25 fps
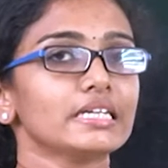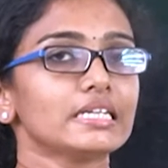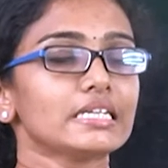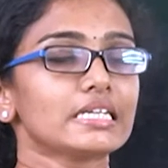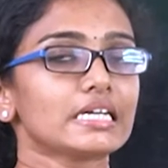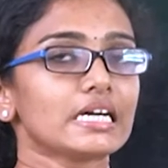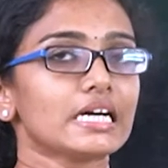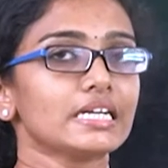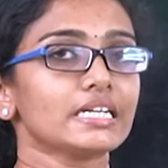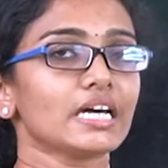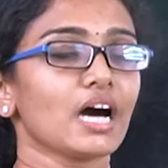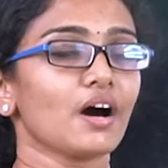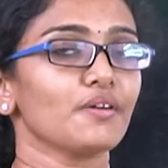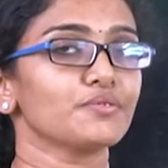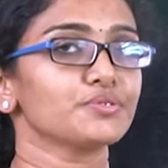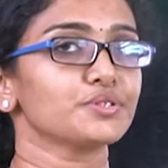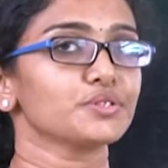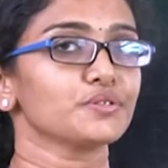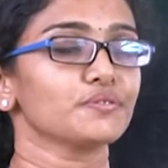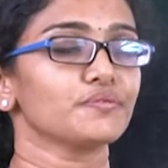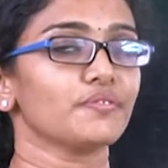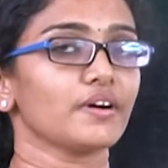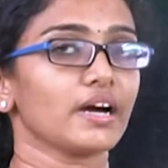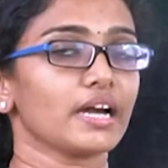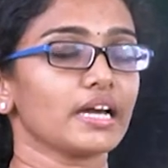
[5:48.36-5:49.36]
learned how to
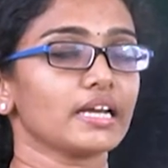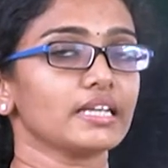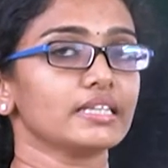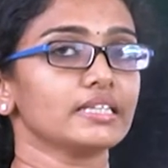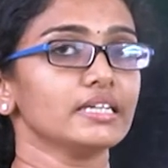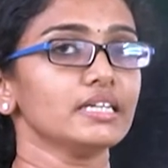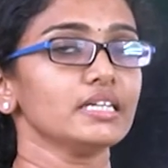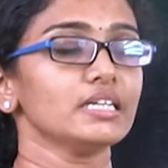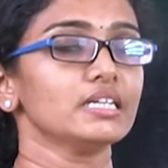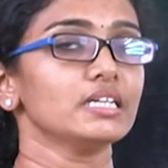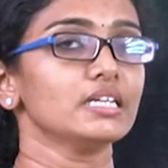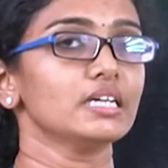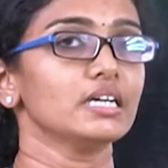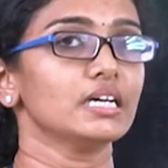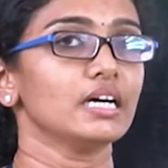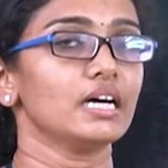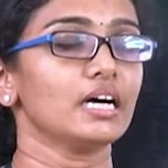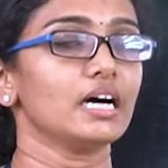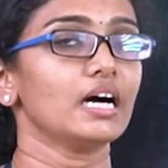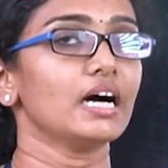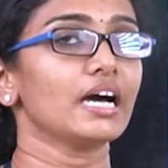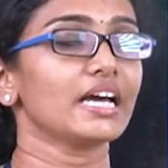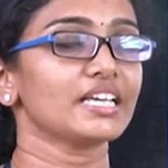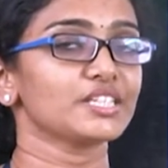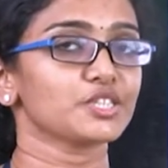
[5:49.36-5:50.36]
find the
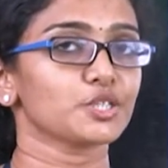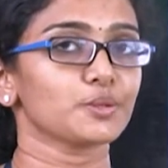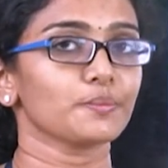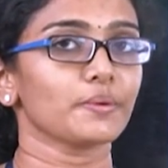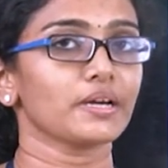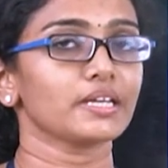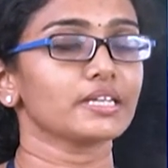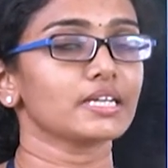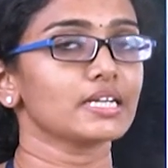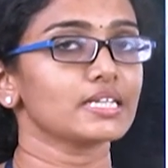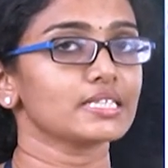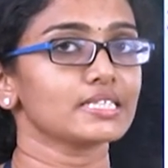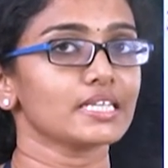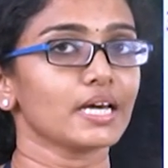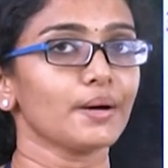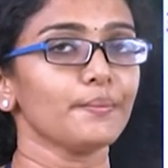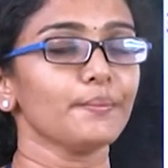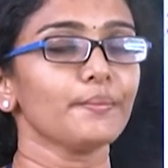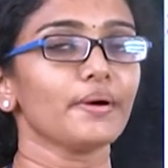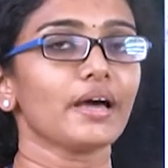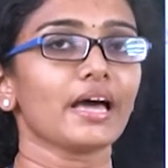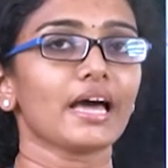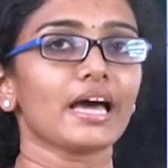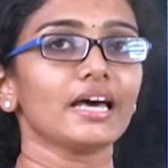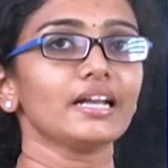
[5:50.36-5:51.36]
estimated sum
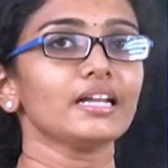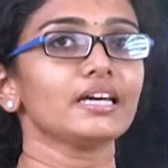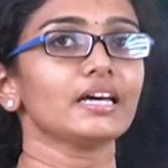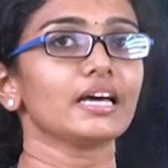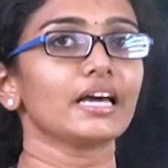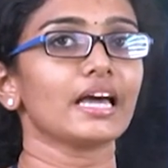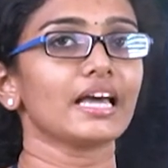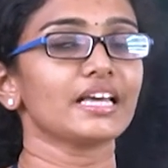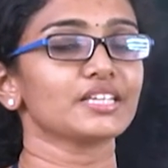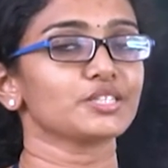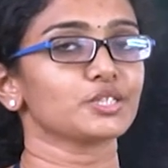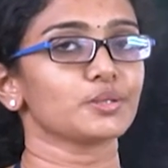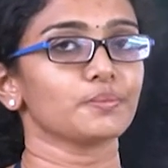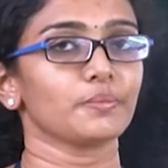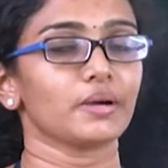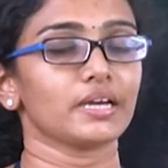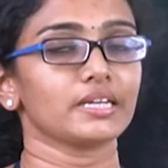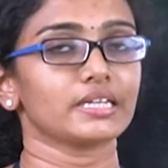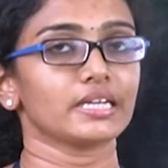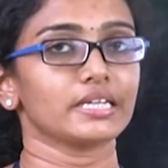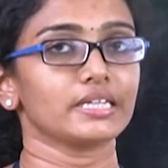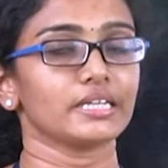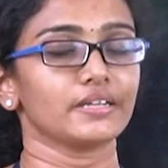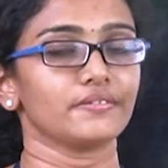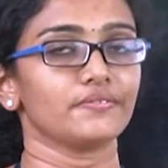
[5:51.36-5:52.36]
and
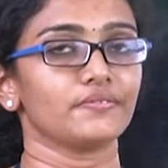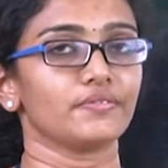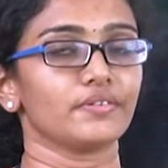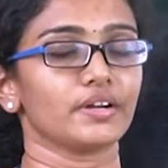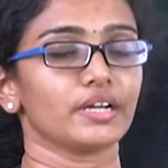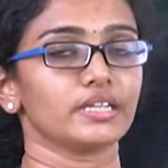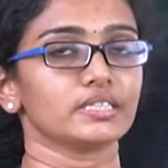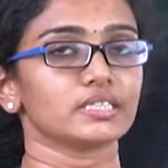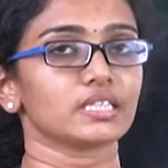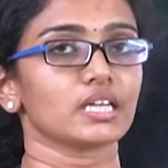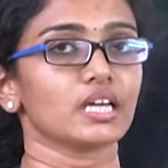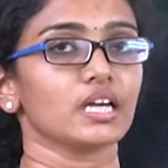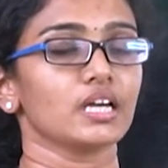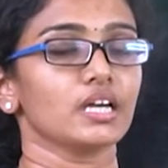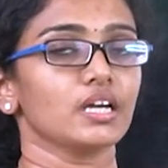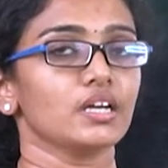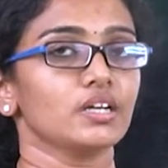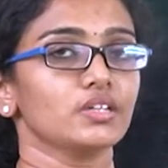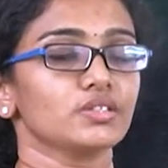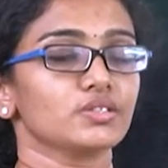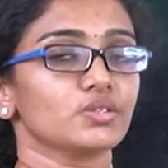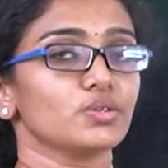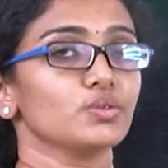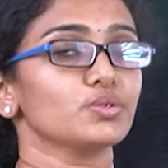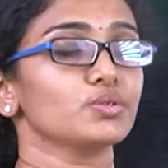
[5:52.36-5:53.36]
estimated difference.
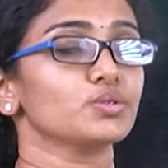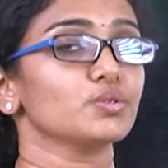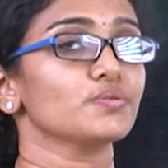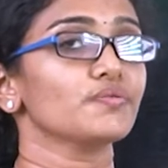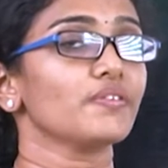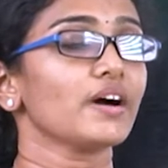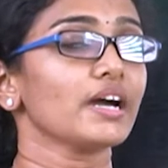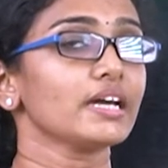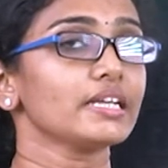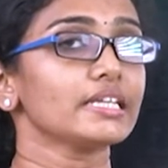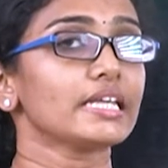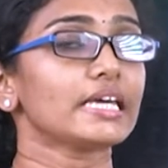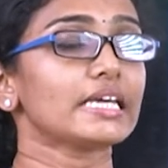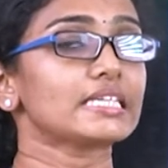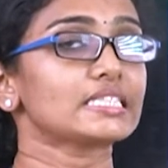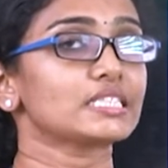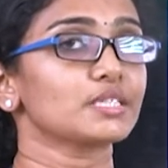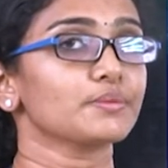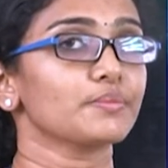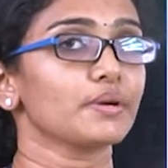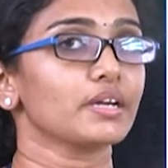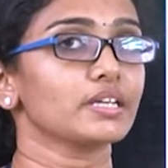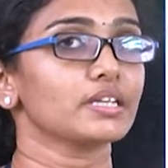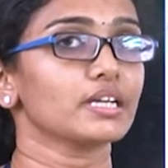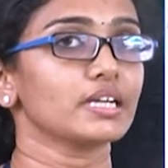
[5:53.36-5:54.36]
So to find the
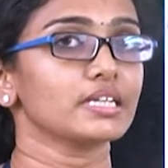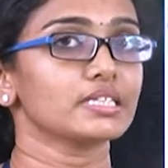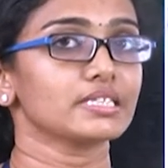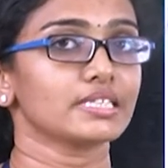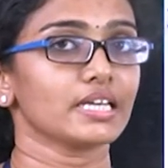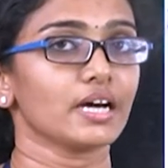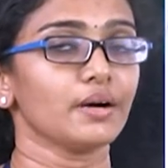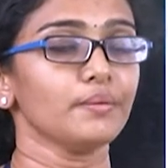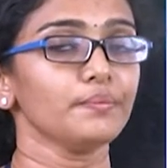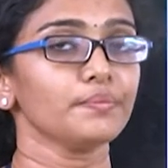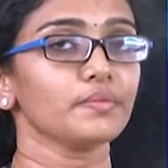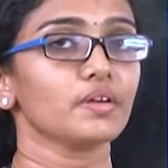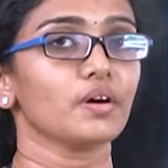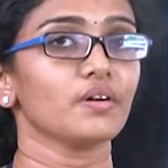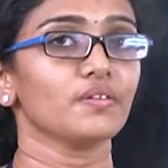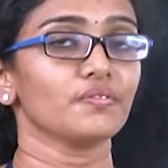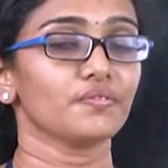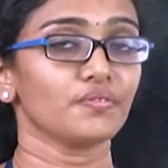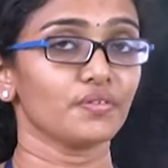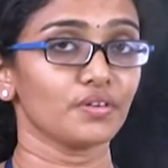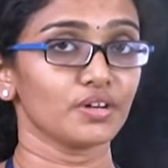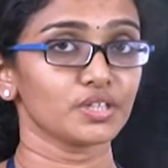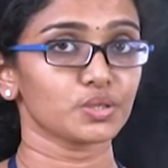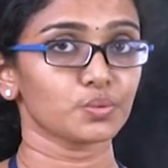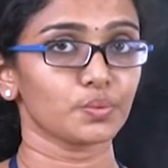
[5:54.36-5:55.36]
estimated sum,
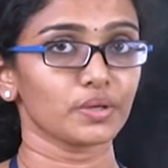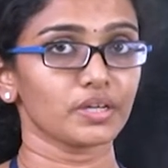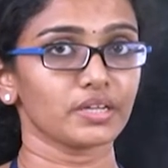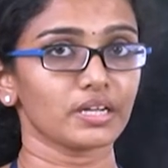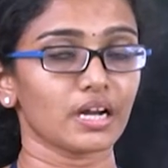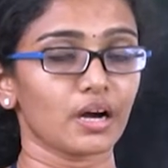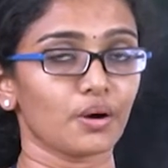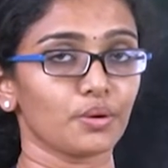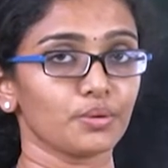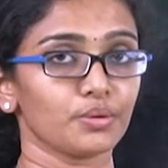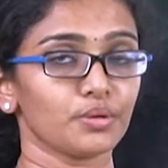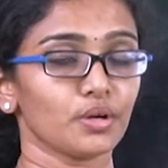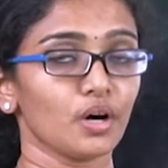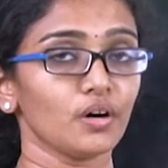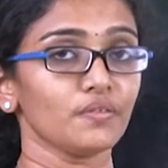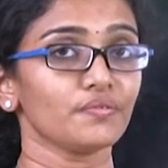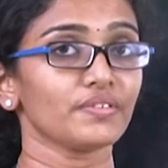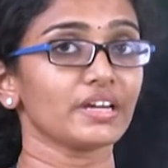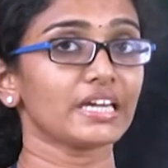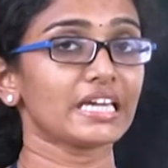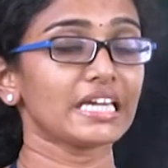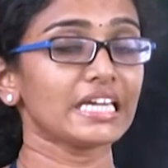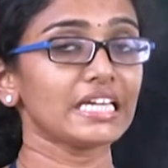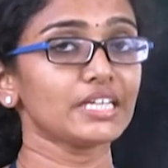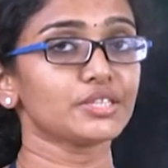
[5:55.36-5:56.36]
first we round off
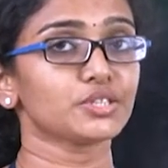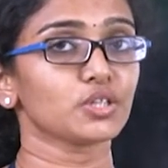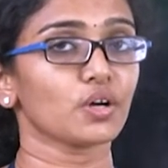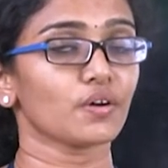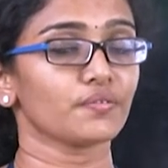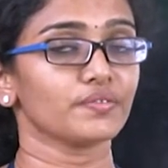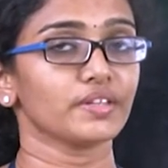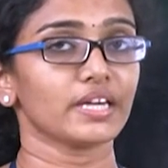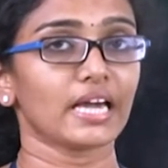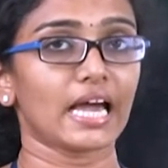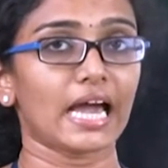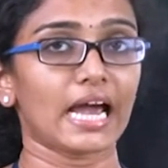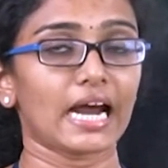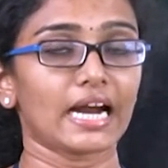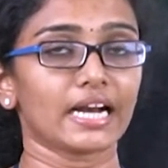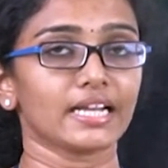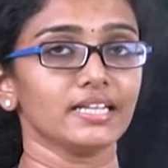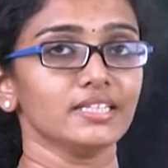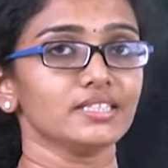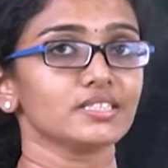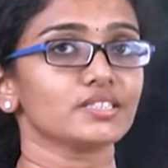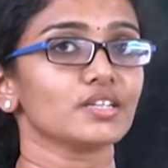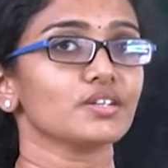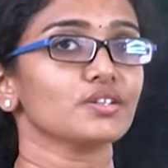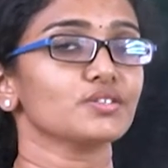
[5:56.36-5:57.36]
each of the
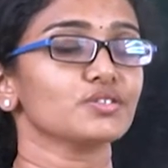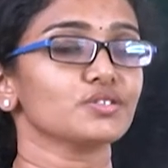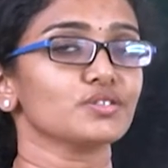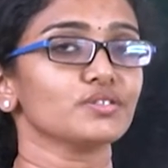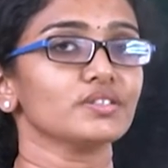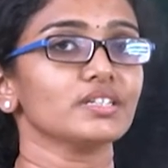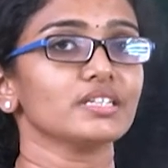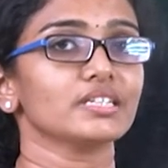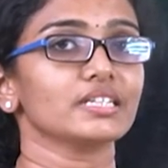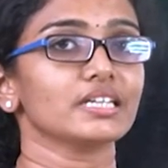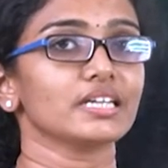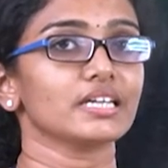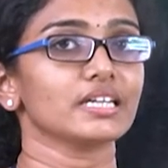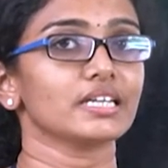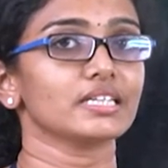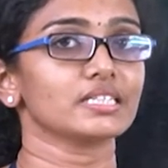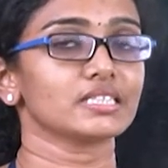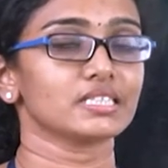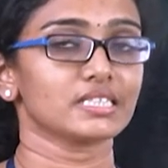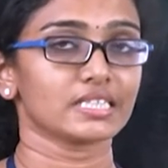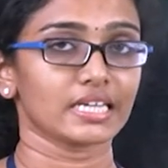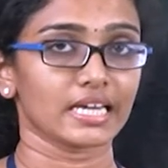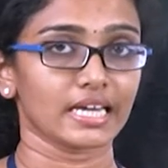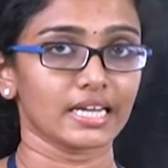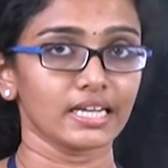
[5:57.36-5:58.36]
addends to the
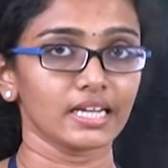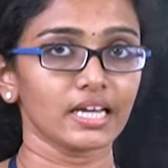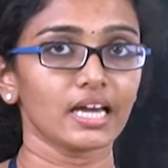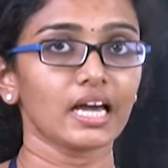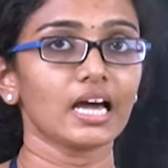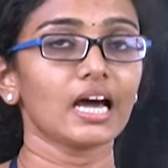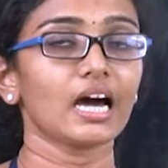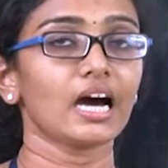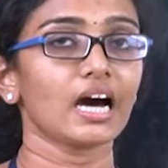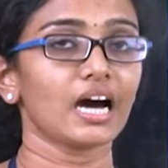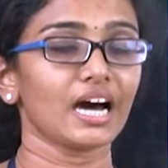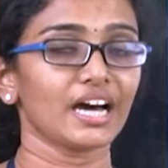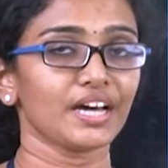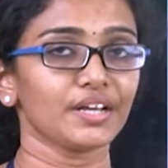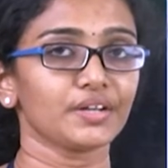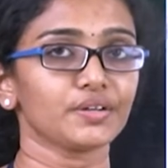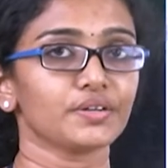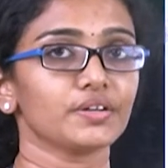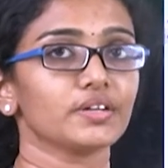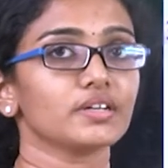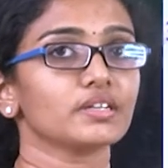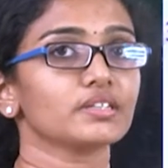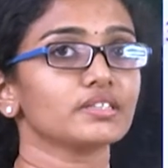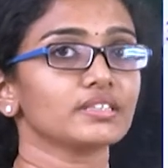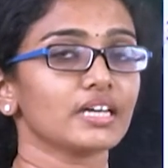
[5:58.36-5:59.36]
nearest 10,
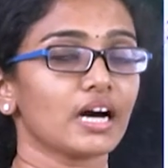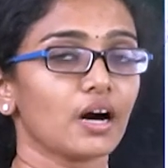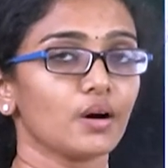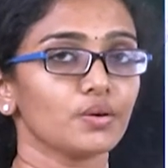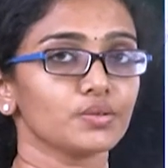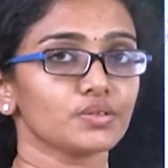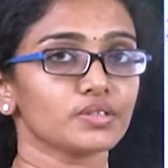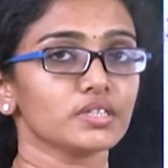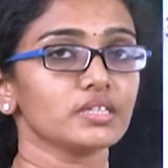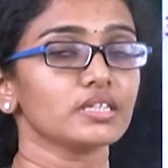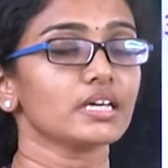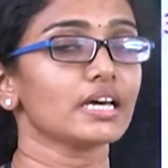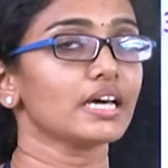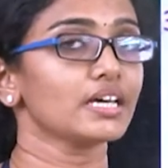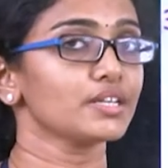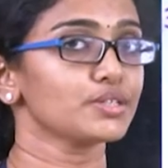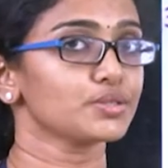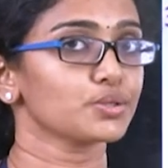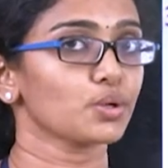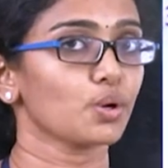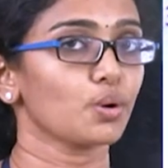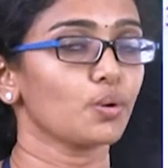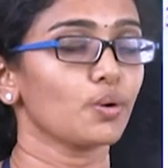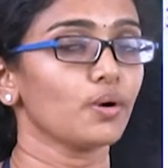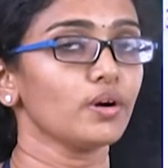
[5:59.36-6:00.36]
100, 1000 and
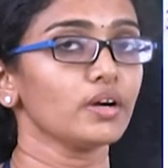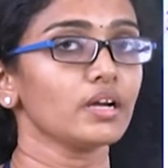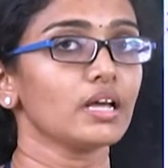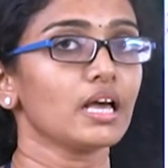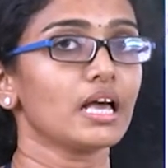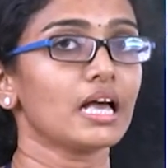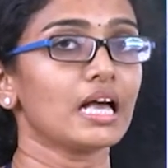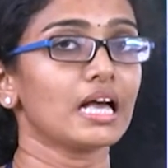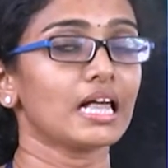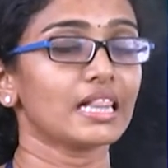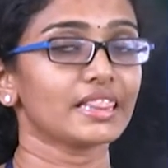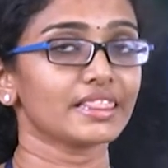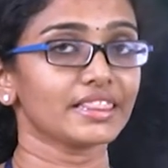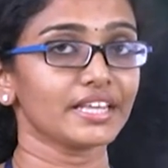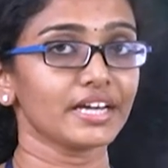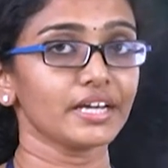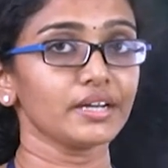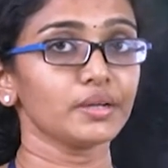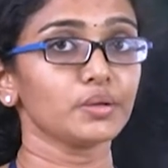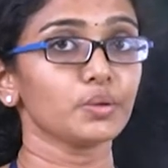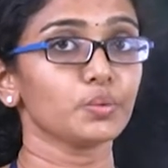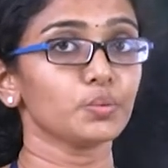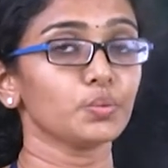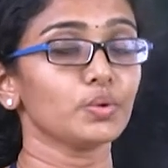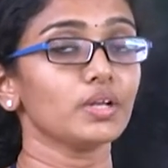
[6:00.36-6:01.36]
so on. Then
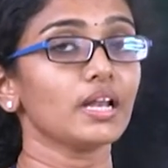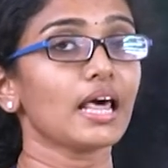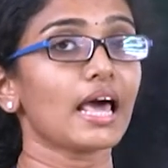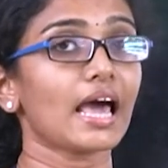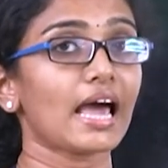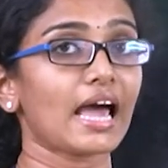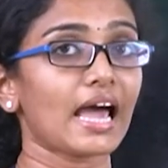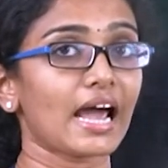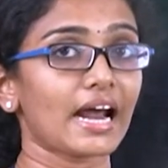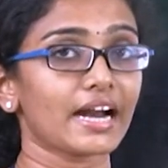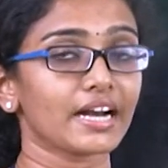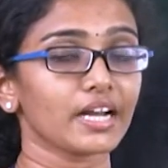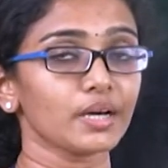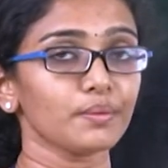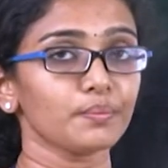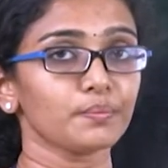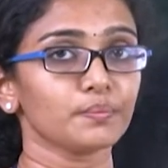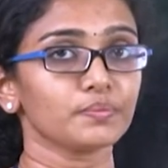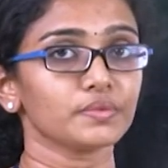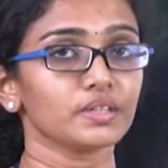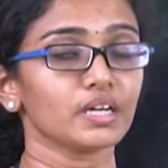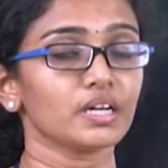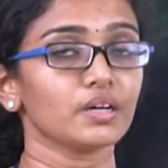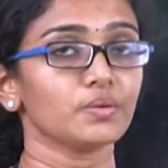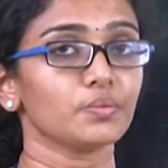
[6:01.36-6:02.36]
we'll add up
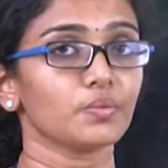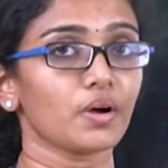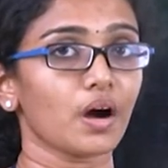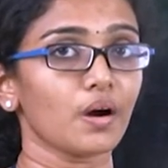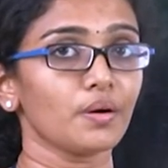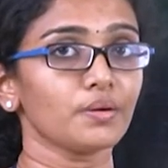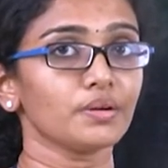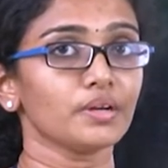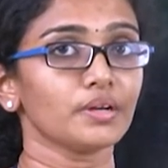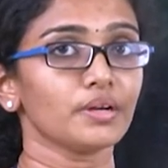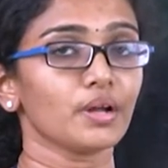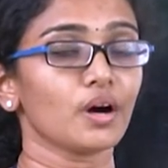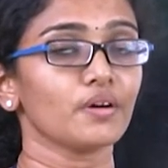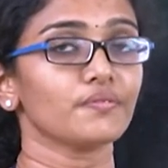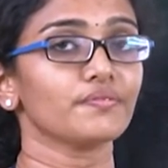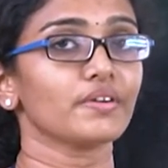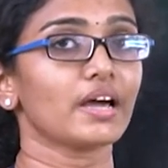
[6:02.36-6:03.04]
the rounded off